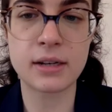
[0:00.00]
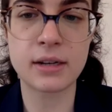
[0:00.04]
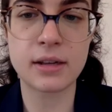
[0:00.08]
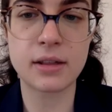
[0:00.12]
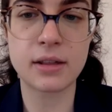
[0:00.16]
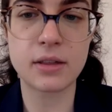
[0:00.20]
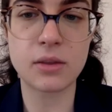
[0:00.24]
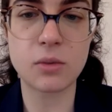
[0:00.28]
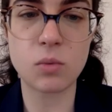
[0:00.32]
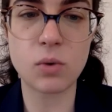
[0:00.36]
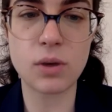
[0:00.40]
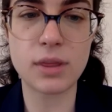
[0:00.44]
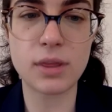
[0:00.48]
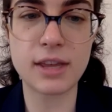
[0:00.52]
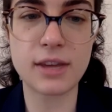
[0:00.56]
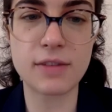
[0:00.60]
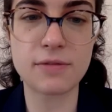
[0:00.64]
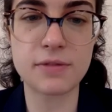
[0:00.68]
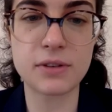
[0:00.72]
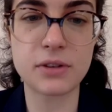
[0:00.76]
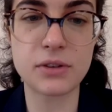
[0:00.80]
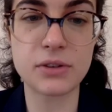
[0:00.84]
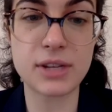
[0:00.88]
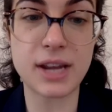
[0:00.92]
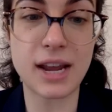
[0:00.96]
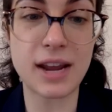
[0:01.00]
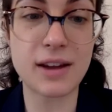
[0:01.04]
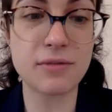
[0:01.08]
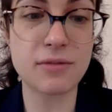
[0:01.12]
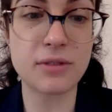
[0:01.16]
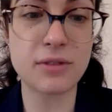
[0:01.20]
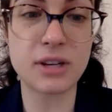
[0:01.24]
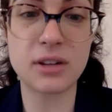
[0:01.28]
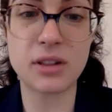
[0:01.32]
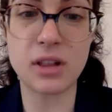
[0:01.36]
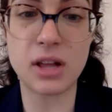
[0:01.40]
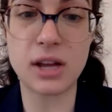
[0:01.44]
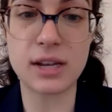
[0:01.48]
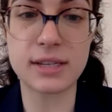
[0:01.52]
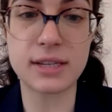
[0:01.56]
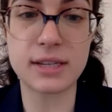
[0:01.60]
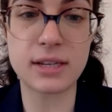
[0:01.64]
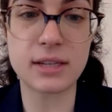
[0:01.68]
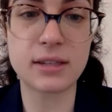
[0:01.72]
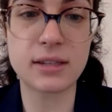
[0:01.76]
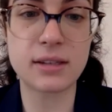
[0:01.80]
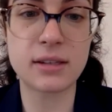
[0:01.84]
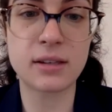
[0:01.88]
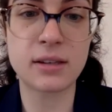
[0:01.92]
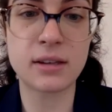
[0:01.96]
the one that fills every
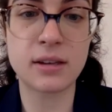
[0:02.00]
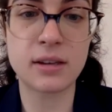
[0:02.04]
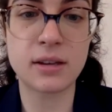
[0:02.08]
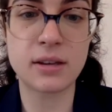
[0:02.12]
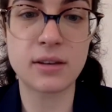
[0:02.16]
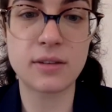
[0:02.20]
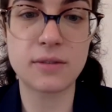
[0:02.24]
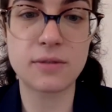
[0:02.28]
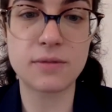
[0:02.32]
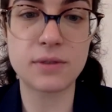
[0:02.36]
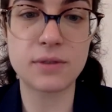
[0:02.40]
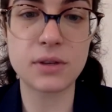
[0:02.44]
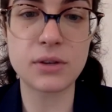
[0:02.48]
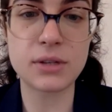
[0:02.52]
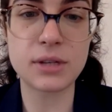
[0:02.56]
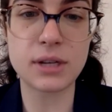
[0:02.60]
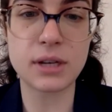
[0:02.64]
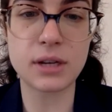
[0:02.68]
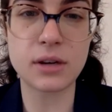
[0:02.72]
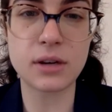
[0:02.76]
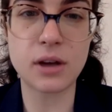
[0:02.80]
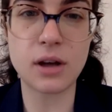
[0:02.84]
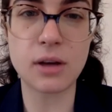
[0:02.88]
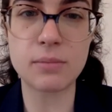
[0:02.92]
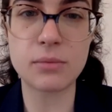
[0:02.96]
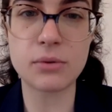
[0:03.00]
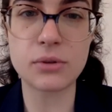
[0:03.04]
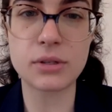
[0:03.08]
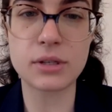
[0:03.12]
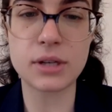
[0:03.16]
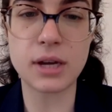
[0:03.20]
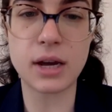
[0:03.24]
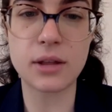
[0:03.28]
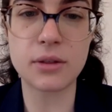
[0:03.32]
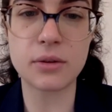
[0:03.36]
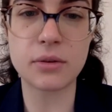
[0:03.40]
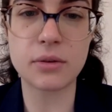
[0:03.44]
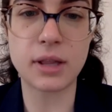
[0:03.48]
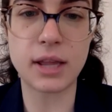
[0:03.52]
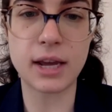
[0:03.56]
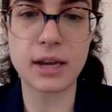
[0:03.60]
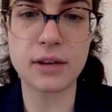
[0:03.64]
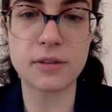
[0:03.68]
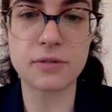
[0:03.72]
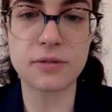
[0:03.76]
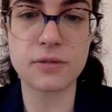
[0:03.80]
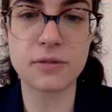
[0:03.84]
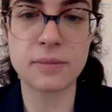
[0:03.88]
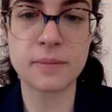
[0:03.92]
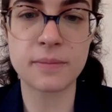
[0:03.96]
closet, feels like an almost other
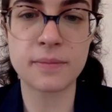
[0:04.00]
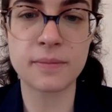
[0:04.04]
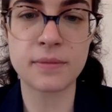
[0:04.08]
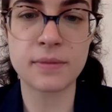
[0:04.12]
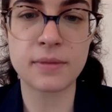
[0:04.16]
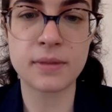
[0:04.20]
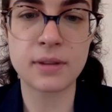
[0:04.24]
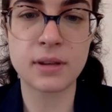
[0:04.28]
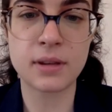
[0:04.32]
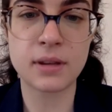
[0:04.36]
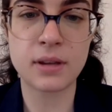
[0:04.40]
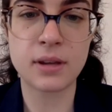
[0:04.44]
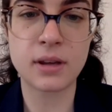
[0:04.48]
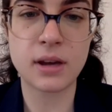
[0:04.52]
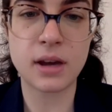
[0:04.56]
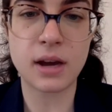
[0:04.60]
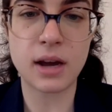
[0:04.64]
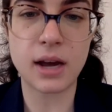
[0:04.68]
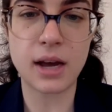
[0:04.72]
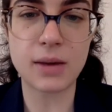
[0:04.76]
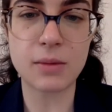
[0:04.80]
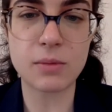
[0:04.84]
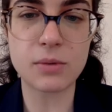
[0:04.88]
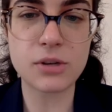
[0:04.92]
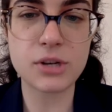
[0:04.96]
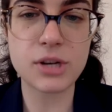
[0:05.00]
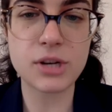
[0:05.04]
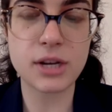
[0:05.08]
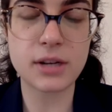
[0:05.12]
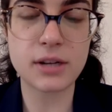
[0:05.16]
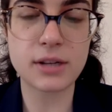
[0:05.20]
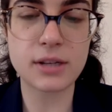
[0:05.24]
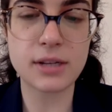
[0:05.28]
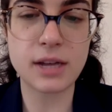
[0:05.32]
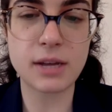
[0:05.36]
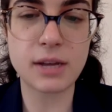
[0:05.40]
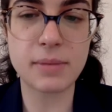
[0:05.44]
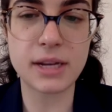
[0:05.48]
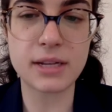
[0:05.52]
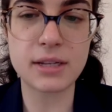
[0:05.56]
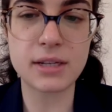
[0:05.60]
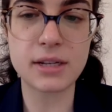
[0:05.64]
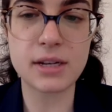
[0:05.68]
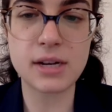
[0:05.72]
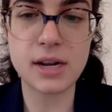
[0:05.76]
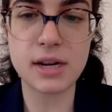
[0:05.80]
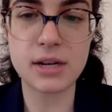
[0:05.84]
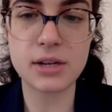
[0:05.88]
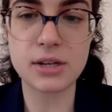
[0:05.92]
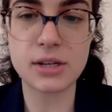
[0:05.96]
life. I wish I could tell my
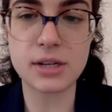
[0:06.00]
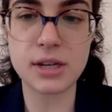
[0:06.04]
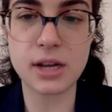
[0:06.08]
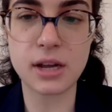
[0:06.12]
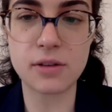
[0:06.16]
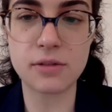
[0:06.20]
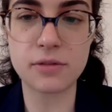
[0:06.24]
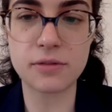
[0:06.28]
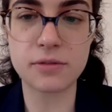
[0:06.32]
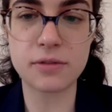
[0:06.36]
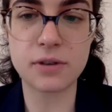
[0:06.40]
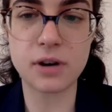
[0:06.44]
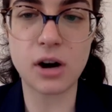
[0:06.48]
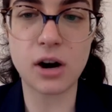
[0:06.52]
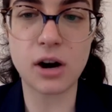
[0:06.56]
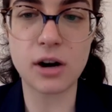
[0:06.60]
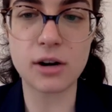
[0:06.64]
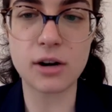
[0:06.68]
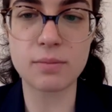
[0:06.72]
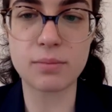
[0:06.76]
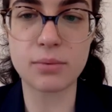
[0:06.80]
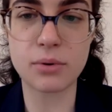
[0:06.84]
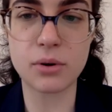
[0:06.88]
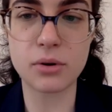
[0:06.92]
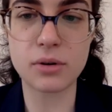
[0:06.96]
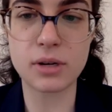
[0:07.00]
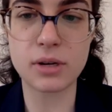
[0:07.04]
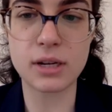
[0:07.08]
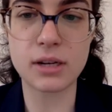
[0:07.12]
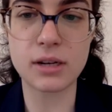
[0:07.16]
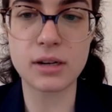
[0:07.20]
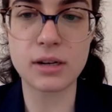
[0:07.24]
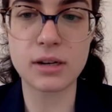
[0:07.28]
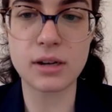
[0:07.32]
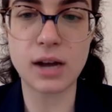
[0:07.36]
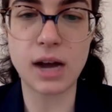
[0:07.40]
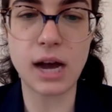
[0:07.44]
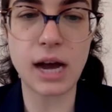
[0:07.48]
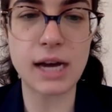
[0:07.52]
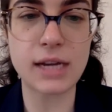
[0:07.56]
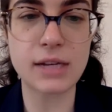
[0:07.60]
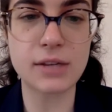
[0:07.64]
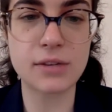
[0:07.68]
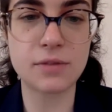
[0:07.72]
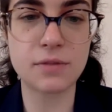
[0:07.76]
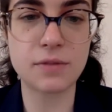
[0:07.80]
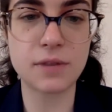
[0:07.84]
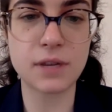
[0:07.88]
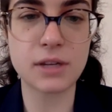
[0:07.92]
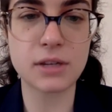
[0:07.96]
teenage self, heartbroken,
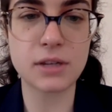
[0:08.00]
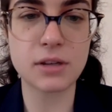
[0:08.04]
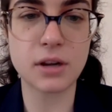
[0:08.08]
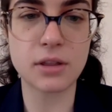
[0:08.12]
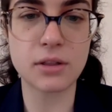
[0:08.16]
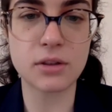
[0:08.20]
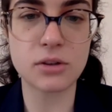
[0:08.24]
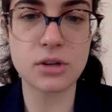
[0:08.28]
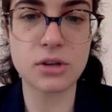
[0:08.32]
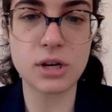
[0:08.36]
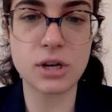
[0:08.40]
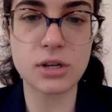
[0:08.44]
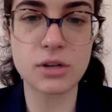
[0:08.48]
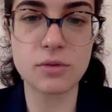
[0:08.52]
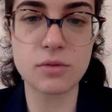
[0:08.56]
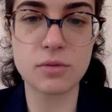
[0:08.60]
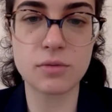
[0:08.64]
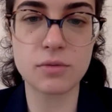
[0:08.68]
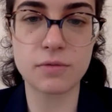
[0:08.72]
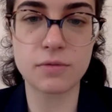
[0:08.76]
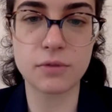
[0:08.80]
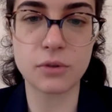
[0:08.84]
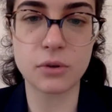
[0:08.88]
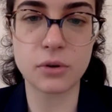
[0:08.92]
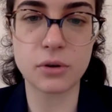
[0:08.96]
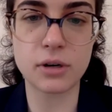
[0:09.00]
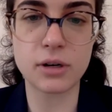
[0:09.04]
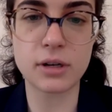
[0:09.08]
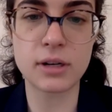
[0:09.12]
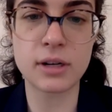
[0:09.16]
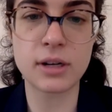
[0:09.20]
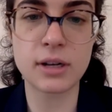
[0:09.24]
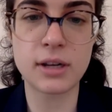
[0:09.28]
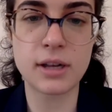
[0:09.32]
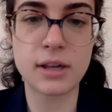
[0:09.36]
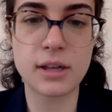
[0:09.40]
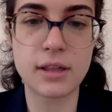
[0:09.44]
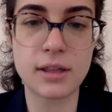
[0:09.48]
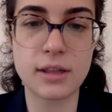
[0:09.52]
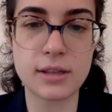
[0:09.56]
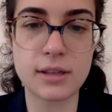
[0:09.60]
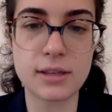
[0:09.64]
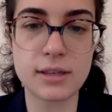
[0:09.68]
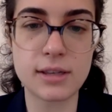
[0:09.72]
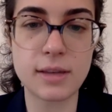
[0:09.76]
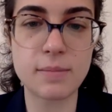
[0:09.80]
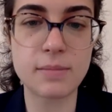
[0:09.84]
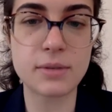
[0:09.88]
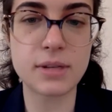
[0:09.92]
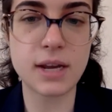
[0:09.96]
eyes fixed on the changing room floor, that
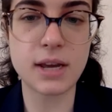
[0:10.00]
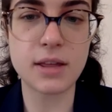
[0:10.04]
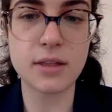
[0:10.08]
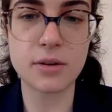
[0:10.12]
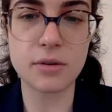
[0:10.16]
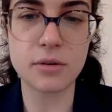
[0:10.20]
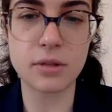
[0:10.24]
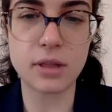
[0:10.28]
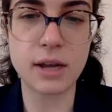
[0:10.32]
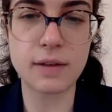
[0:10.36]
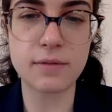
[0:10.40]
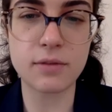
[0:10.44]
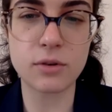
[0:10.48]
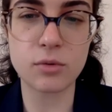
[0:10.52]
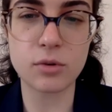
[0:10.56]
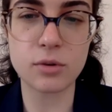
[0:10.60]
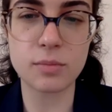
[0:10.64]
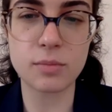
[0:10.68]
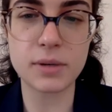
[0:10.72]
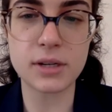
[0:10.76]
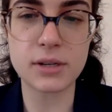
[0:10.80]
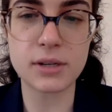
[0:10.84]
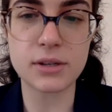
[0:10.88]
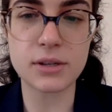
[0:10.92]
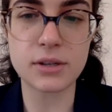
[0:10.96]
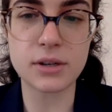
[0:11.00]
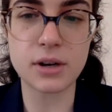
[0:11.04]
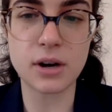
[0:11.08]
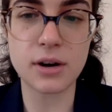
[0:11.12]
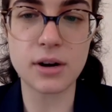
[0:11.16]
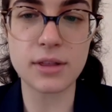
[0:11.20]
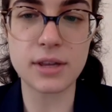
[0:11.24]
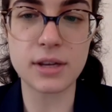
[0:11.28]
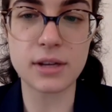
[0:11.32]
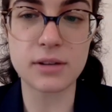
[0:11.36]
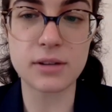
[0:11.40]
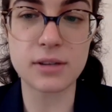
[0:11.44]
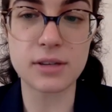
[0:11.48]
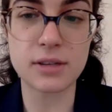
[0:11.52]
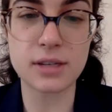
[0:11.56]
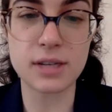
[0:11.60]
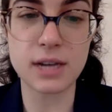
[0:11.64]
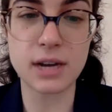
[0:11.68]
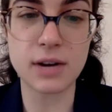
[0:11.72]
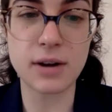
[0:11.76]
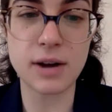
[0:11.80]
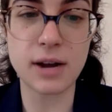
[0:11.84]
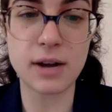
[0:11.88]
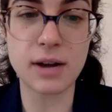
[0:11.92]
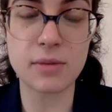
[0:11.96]
someday their lover would be a star they could
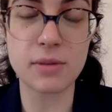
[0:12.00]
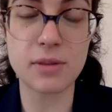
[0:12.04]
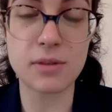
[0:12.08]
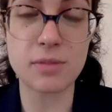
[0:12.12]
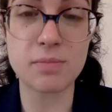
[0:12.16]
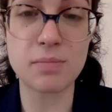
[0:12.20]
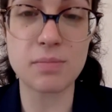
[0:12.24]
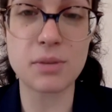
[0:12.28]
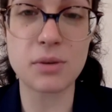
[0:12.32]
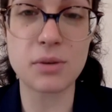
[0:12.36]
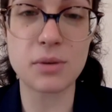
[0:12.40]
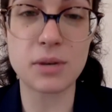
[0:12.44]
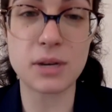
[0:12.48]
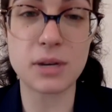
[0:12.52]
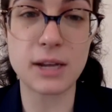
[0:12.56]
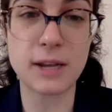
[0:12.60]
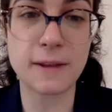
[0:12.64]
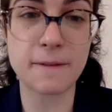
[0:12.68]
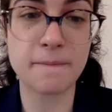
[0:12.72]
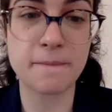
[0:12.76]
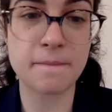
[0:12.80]
stare at with impunity.